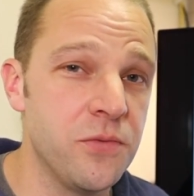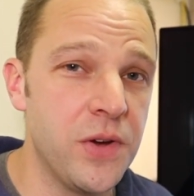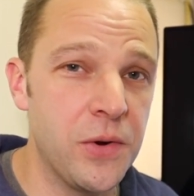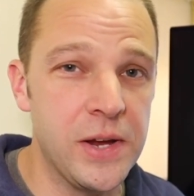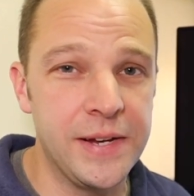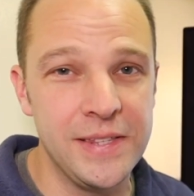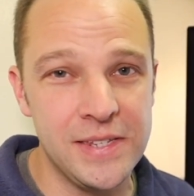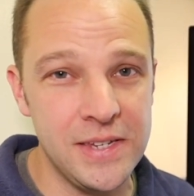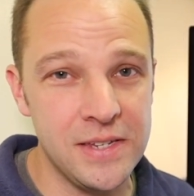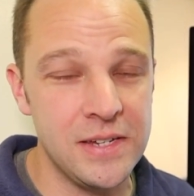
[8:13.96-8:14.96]
very
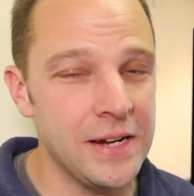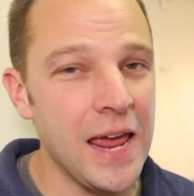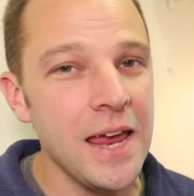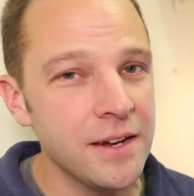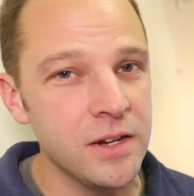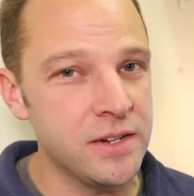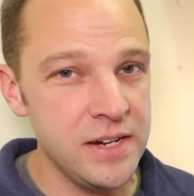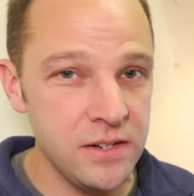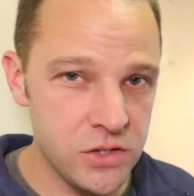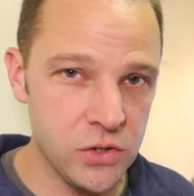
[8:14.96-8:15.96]
consistent and it
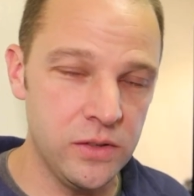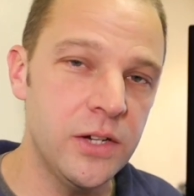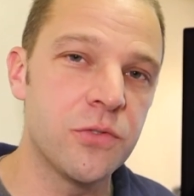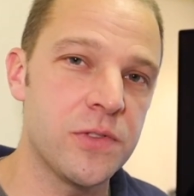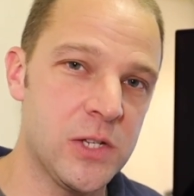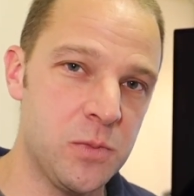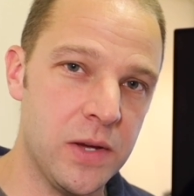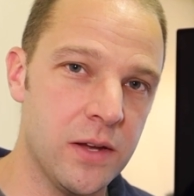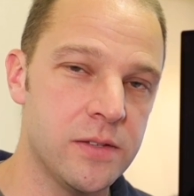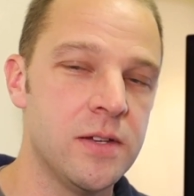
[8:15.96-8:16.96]
didn't deliver the
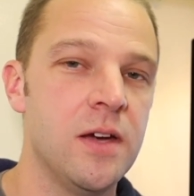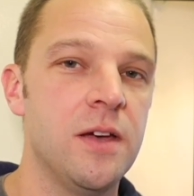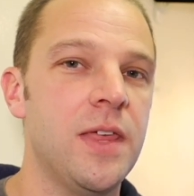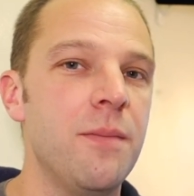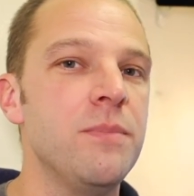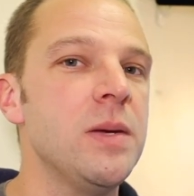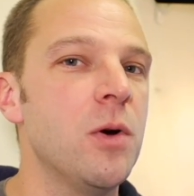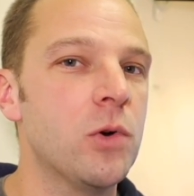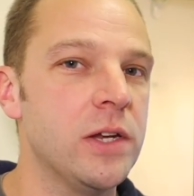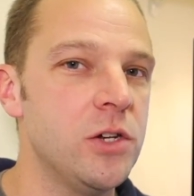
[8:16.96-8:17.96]
speeds that
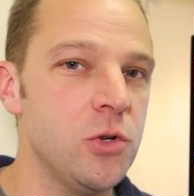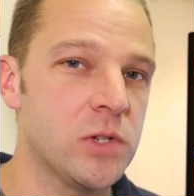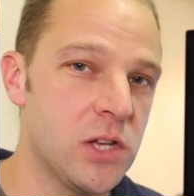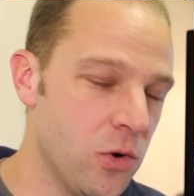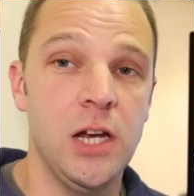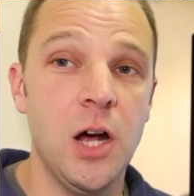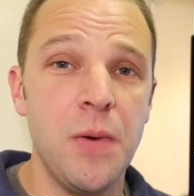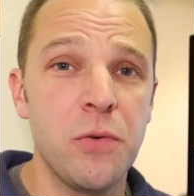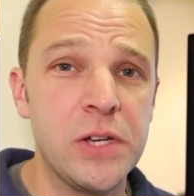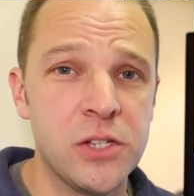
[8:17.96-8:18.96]
MIMO can do. So in all
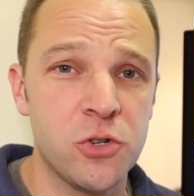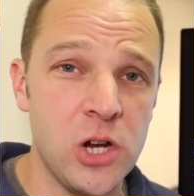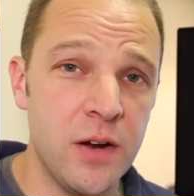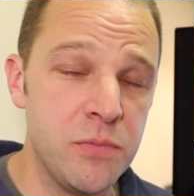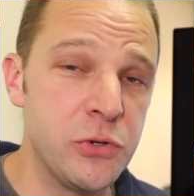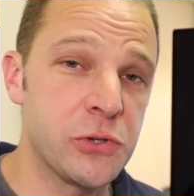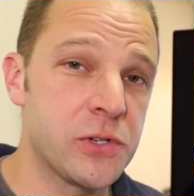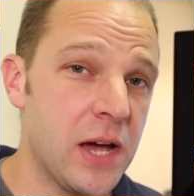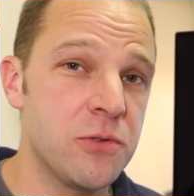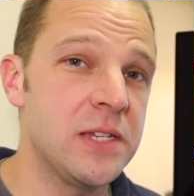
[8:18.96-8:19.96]
my research on
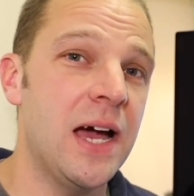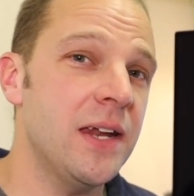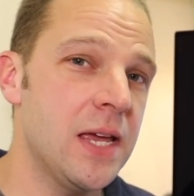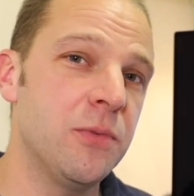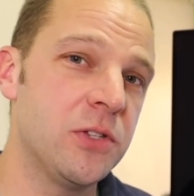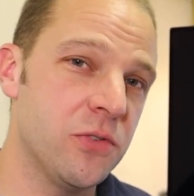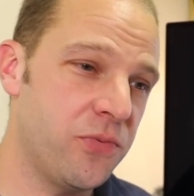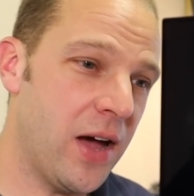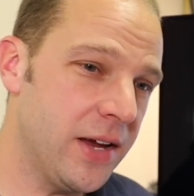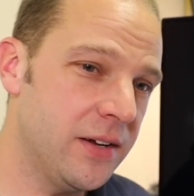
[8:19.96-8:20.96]
boosters, I was not able to
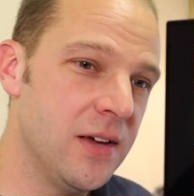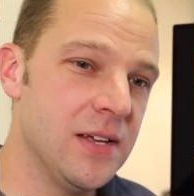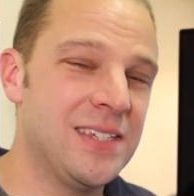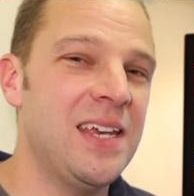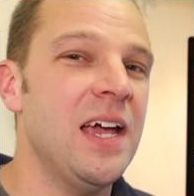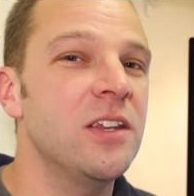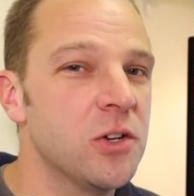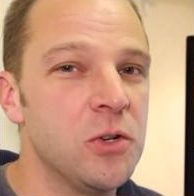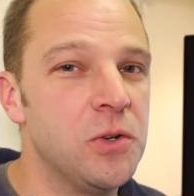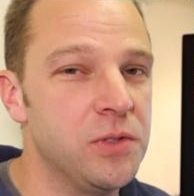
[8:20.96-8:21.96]
find
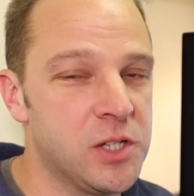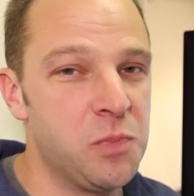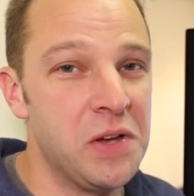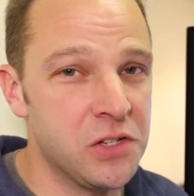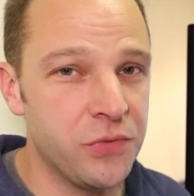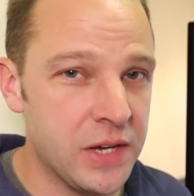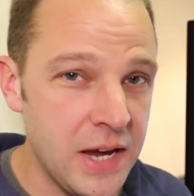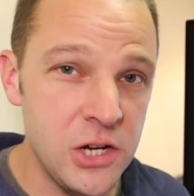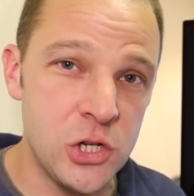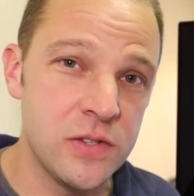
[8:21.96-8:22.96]
technical
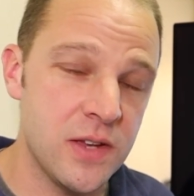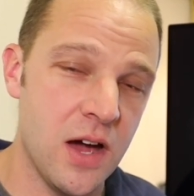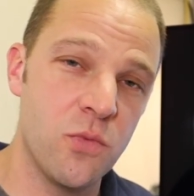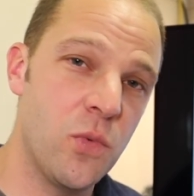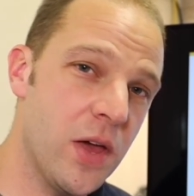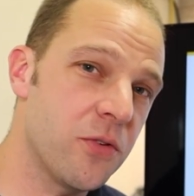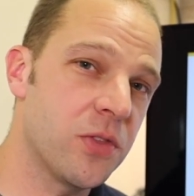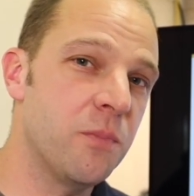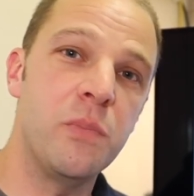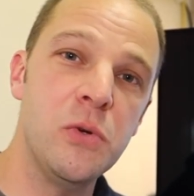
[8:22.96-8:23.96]
specifications on whether
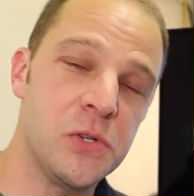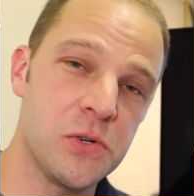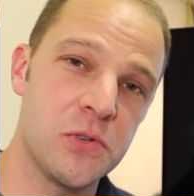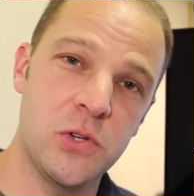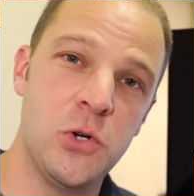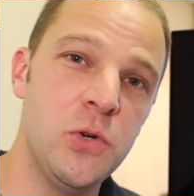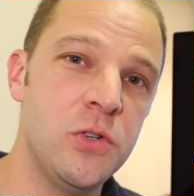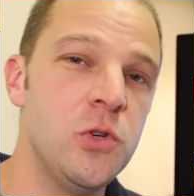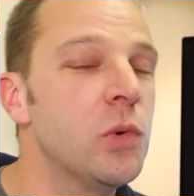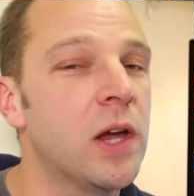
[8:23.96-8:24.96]
the boosters could
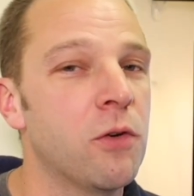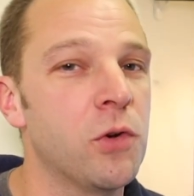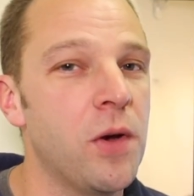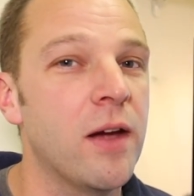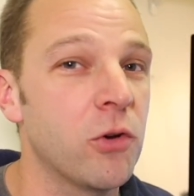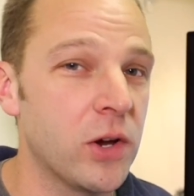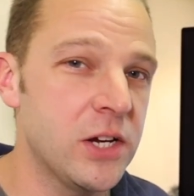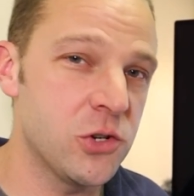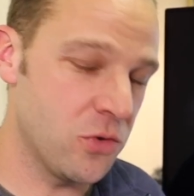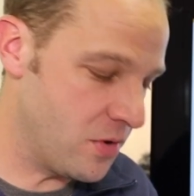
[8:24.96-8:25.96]
do carrier
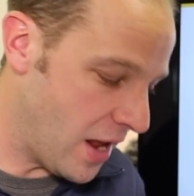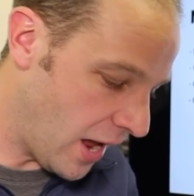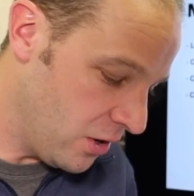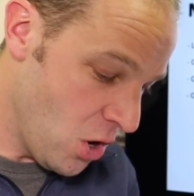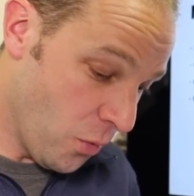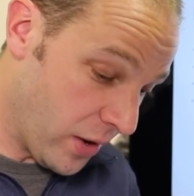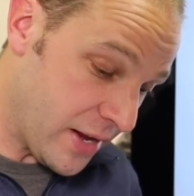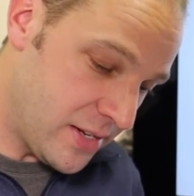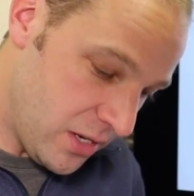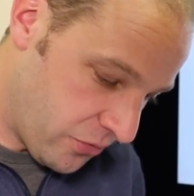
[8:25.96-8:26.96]
aggregation or not. What
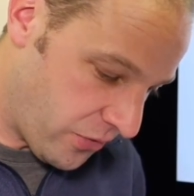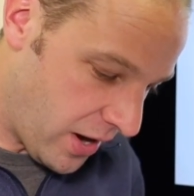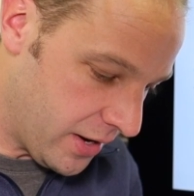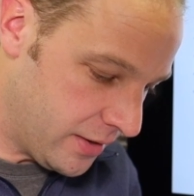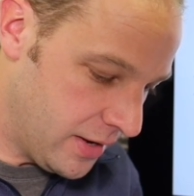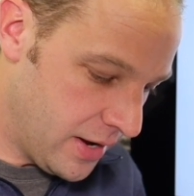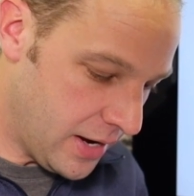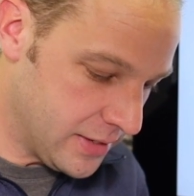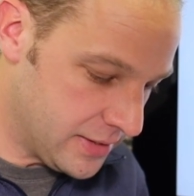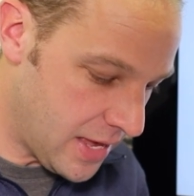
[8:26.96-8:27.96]
I did find
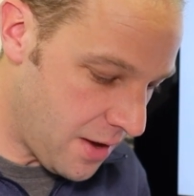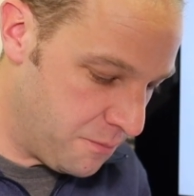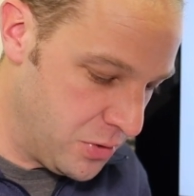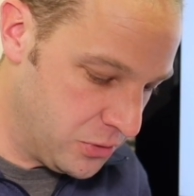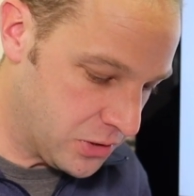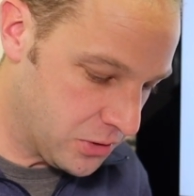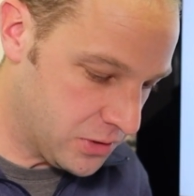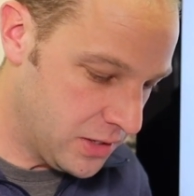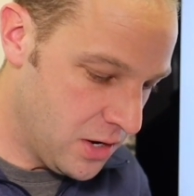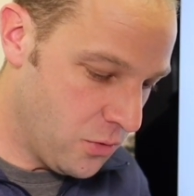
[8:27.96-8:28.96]
is that
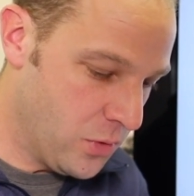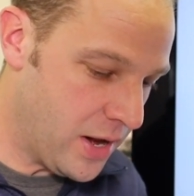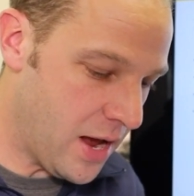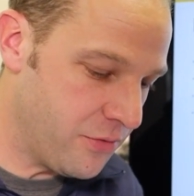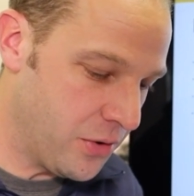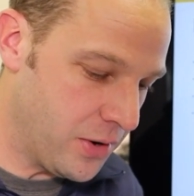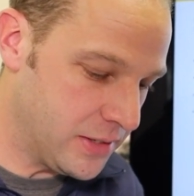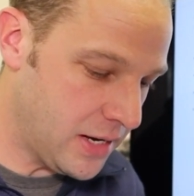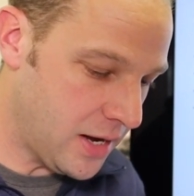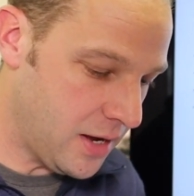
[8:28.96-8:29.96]
boosters would have their
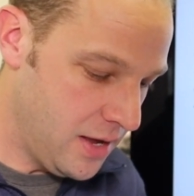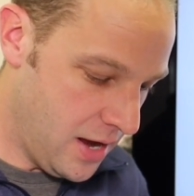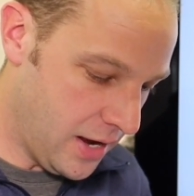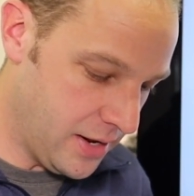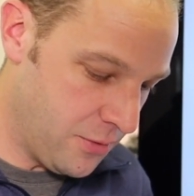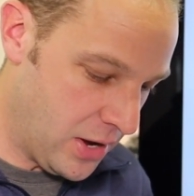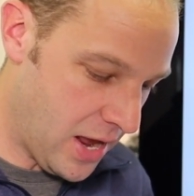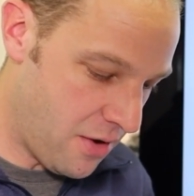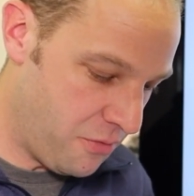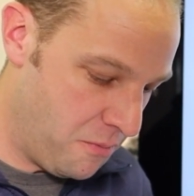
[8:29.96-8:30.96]
antenna and they would have